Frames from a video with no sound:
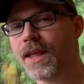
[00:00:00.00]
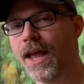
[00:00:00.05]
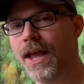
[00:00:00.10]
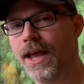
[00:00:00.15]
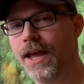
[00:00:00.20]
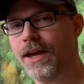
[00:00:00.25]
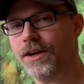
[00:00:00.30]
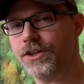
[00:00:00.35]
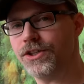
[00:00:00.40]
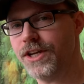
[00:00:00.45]

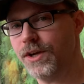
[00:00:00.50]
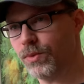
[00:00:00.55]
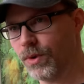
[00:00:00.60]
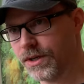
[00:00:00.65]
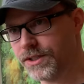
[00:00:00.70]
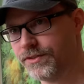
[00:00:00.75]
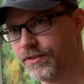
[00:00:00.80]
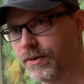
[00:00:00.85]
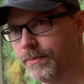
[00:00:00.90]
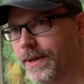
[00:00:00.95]
and she
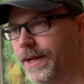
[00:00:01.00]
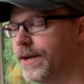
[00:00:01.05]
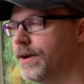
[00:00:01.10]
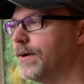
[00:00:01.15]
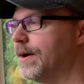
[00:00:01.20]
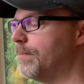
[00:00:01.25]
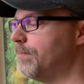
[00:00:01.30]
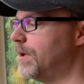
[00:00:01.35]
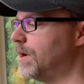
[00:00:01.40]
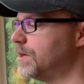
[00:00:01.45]
works for me
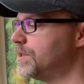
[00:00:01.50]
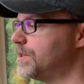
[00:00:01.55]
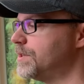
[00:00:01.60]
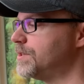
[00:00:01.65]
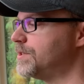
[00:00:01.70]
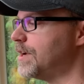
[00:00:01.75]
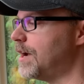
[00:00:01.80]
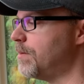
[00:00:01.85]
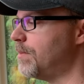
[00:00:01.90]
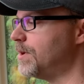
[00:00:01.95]
here at Bugs in
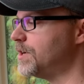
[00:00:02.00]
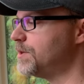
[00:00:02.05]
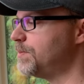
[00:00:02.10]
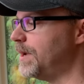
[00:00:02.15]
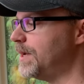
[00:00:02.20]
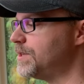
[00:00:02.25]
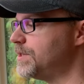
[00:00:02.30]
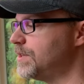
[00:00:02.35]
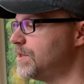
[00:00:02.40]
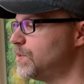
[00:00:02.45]

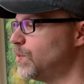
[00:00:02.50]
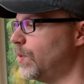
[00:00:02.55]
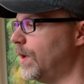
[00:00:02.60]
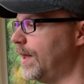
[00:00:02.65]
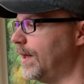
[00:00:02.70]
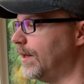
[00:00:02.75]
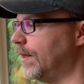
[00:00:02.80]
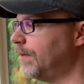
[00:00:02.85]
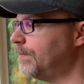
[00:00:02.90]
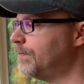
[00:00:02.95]
Cyberspace as
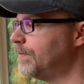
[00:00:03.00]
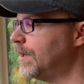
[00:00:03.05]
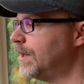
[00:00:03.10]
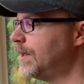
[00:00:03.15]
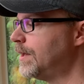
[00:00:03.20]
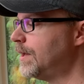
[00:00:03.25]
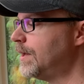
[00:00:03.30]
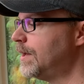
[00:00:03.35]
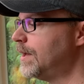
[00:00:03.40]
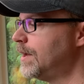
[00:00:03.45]
well.
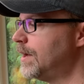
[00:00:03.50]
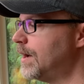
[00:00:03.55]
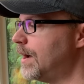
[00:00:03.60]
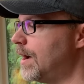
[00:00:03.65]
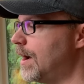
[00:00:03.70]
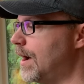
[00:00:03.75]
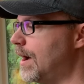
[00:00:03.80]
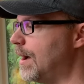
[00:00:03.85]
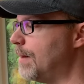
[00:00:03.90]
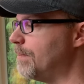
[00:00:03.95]

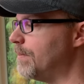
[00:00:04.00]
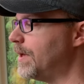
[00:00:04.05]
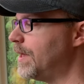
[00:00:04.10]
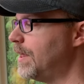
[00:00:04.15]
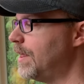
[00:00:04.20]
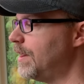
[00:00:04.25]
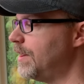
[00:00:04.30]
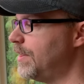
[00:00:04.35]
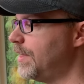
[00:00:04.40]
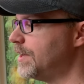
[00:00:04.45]
Um,
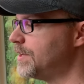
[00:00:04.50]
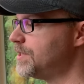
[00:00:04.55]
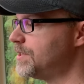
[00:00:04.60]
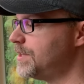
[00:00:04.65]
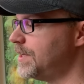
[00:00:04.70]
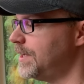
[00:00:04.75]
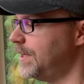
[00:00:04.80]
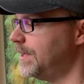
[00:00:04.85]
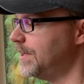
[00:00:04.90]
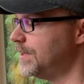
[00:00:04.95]

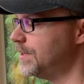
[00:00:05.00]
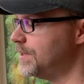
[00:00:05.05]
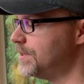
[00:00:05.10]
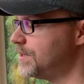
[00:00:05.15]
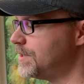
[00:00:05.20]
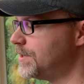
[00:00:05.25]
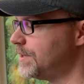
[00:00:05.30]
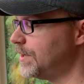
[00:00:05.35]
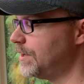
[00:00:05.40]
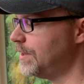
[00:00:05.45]
this
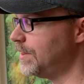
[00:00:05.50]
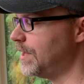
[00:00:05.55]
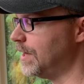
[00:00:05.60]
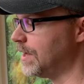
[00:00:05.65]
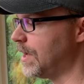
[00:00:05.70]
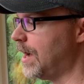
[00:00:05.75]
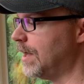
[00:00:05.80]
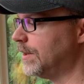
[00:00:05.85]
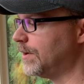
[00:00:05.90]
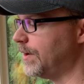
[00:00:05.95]
is the
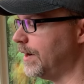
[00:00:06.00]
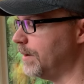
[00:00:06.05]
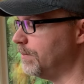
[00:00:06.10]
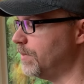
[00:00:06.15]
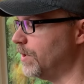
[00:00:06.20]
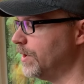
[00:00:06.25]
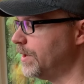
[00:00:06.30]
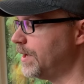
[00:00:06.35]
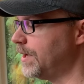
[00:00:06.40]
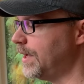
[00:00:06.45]
coloring
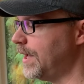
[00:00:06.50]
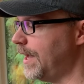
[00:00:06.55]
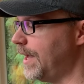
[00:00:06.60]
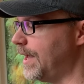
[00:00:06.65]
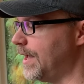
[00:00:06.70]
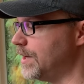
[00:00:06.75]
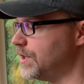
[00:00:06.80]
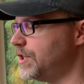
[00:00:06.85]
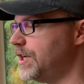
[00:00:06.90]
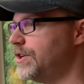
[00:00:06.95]
book,
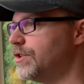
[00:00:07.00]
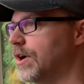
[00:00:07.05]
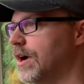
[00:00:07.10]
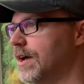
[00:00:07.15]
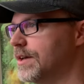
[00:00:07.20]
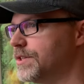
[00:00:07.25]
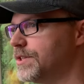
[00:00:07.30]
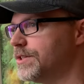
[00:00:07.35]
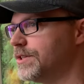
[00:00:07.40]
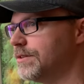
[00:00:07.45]
and she
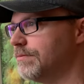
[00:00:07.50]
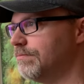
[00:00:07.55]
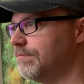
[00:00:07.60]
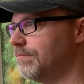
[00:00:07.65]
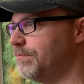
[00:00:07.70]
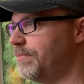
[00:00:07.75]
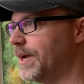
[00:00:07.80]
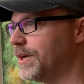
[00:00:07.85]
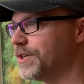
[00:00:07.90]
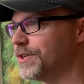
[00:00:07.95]
draws
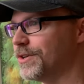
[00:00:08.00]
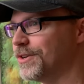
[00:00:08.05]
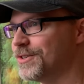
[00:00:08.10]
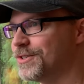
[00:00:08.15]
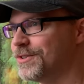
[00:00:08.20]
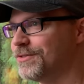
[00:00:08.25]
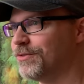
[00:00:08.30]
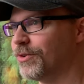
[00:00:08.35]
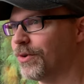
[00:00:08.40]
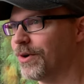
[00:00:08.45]

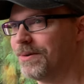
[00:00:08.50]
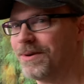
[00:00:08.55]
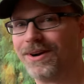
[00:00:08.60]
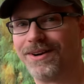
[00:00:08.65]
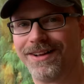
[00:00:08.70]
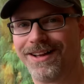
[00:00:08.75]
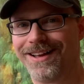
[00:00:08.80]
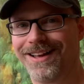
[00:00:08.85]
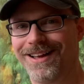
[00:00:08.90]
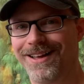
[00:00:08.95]
pictures for
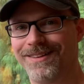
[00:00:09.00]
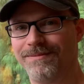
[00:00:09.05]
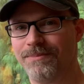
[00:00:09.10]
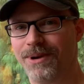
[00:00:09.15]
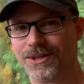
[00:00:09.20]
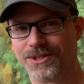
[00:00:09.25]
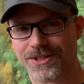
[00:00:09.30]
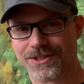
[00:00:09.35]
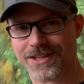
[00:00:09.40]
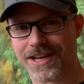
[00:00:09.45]
uh,
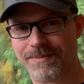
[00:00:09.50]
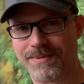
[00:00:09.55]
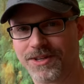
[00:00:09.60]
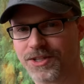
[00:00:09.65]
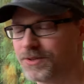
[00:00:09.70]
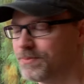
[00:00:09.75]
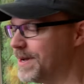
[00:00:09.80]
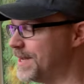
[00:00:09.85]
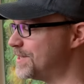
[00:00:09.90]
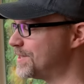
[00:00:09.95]
Bugs in
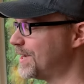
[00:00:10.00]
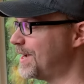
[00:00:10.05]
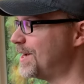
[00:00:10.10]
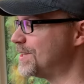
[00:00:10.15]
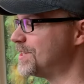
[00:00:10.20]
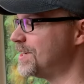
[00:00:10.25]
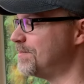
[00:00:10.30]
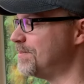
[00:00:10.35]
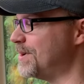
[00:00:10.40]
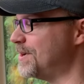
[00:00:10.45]
Cyberspace
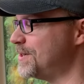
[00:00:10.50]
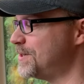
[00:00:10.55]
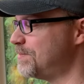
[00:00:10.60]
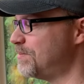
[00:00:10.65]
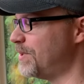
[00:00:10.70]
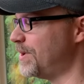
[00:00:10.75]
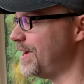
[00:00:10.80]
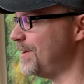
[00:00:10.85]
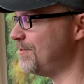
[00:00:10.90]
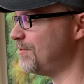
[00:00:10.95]
customers
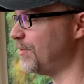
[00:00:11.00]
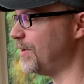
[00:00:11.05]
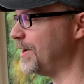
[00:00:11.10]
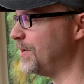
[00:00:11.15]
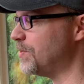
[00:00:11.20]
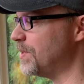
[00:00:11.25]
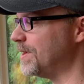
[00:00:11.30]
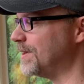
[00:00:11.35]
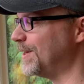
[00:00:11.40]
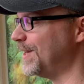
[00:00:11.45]
pretty
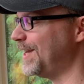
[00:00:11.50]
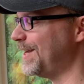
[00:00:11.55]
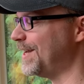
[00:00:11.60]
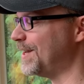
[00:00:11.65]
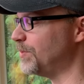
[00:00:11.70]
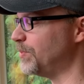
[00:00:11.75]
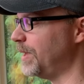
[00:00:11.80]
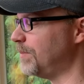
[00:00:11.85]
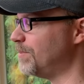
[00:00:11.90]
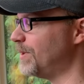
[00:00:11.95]
frequently,
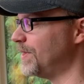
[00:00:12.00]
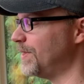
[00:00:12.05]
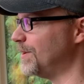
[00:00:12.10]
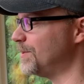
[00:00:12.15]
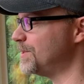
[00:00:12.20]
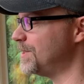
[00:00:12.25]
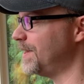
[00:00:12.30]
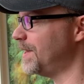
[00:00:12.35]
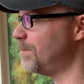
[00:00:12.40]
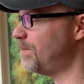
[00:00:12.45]
and we put
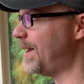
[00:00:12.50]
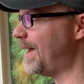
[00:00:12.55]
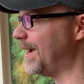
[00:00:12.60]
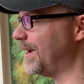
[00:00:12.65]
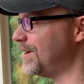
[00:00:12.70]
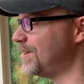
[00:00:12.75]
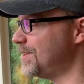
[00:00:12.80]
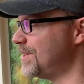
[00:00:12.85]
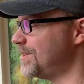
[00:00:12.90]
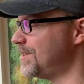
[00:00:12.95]
those in the
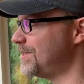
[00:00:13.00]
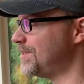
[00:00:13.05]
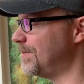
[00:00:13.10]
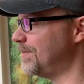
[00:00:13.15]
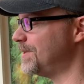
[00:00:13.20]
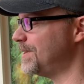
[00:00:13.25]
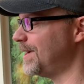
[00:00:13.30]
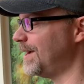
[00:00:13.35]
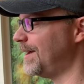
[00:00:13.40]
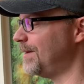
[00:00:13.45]
packages
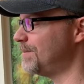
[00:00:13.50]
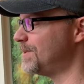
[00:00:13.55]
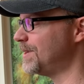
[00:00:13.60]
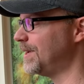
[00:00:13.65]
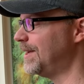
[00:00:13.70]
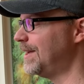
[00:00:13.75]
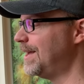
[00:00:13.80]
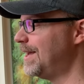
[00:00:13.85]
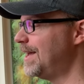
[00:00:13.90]
sometimes.